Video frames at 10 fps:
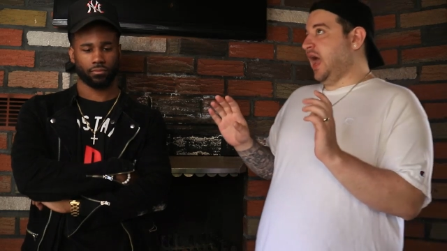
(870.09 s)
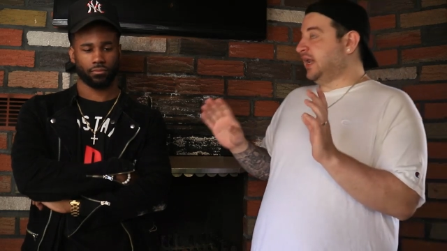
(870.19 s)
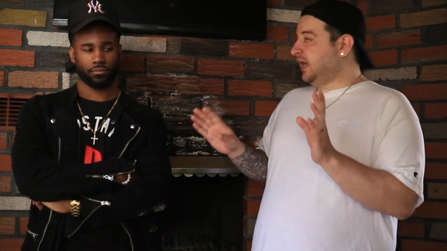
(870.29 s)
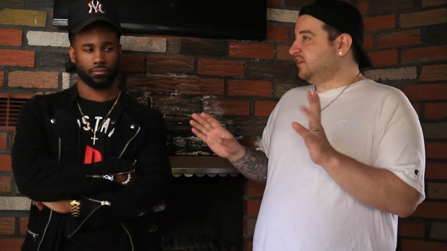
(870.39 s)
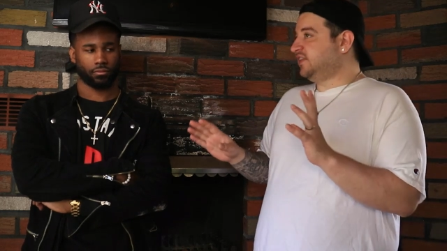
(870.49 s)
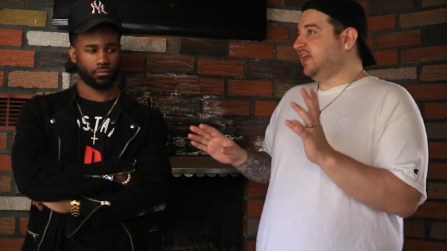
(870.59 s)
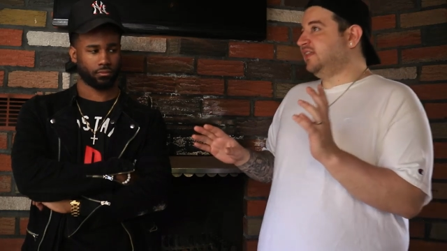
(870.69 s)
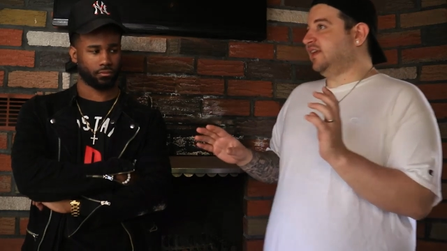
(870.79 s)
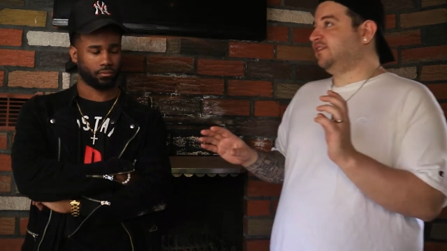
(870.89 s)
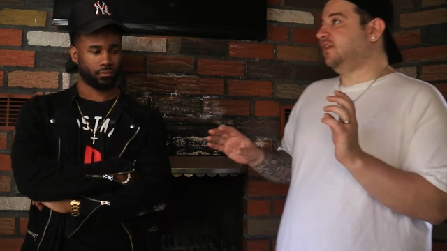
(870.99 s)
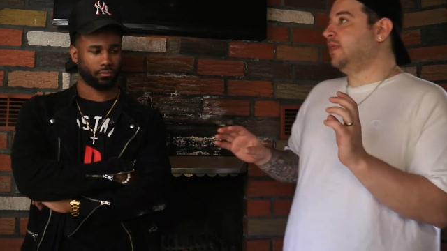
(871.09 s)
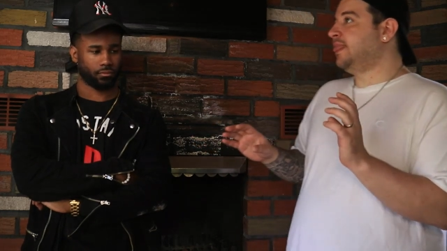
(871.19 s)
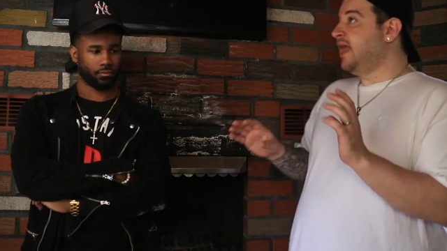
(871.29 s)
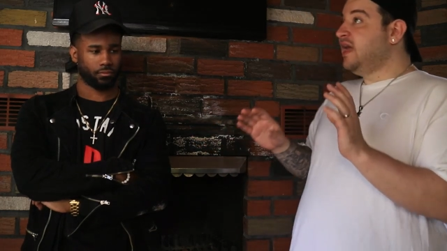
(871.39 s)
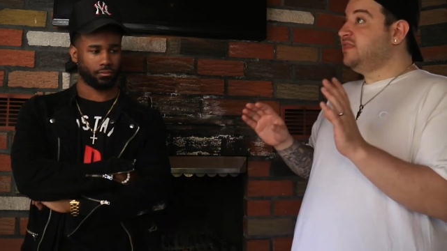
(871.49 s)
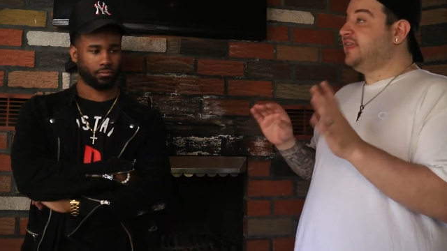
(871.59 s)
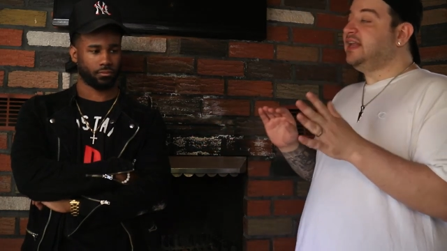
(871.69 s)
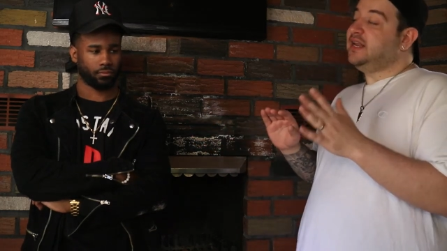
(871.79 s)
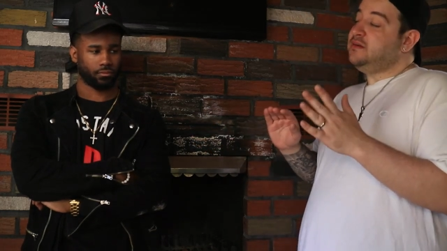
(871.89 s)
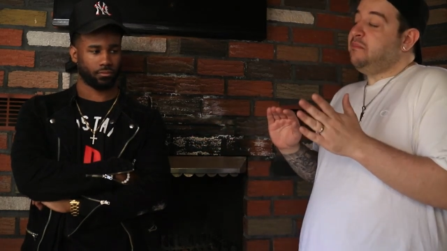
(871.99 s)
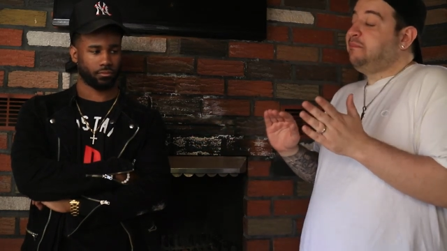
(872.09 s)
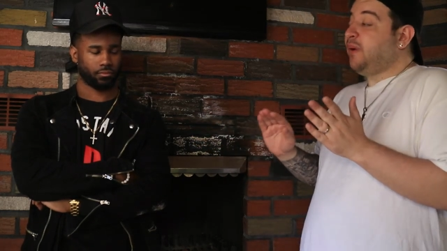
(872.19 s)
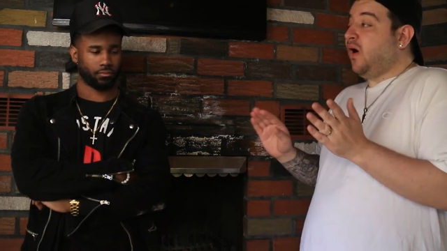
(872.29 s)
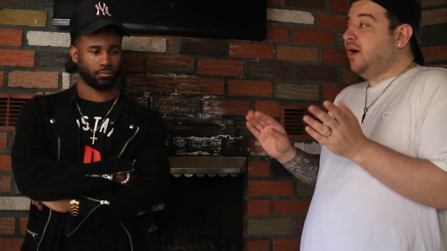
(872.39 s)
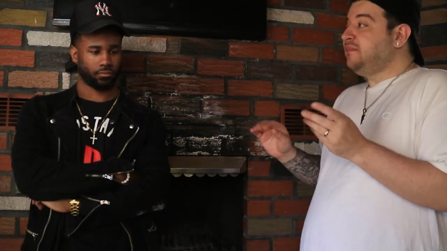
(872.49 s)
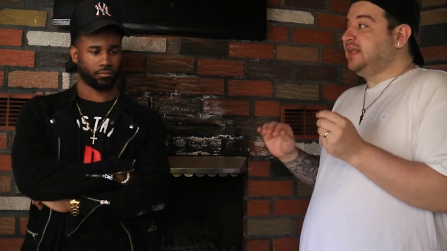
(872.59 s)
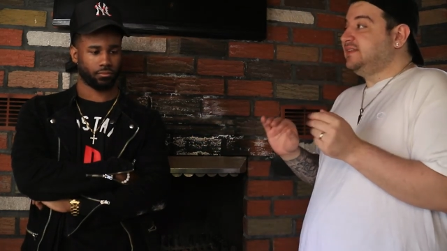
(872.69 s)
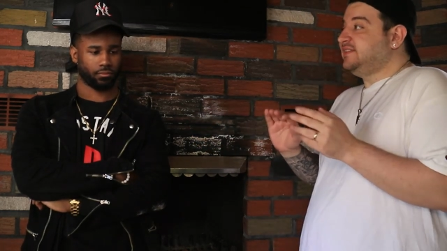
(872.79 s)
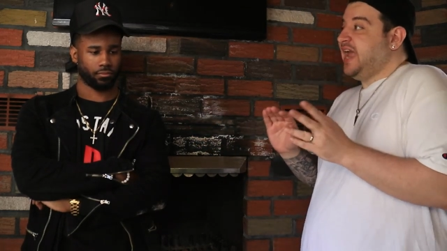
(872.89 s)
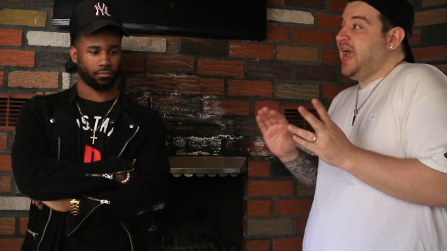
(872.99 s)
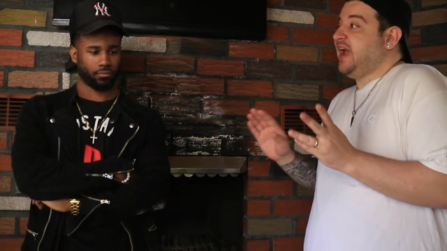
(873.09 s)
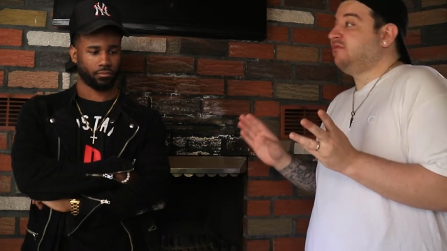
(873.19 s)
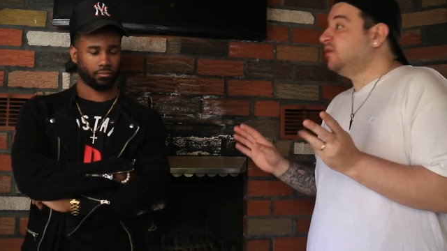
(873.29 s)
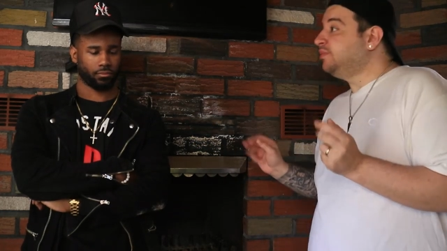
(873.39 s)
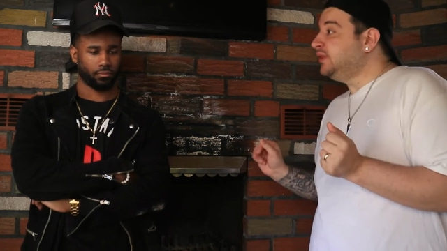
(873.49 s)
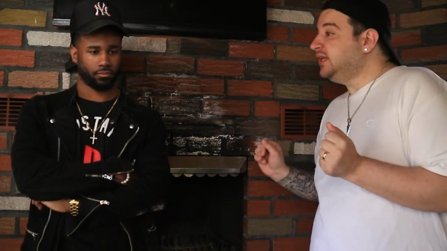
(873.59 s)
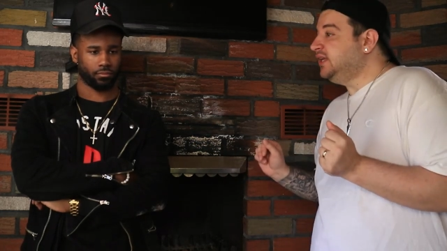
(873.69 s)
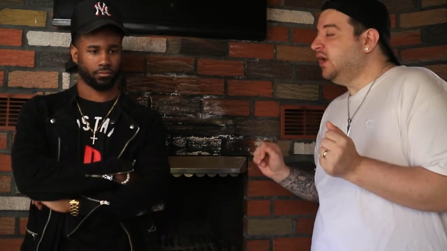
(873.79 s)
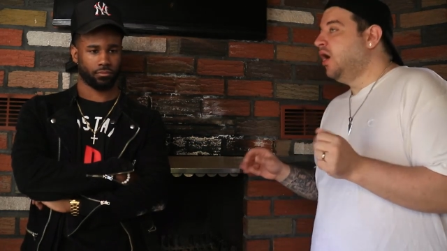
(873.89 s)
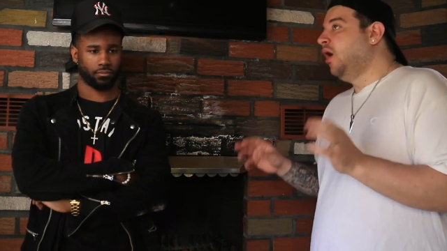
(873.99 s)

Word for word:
Speaker 1: And I'll say this. They didn't bomb it terribly,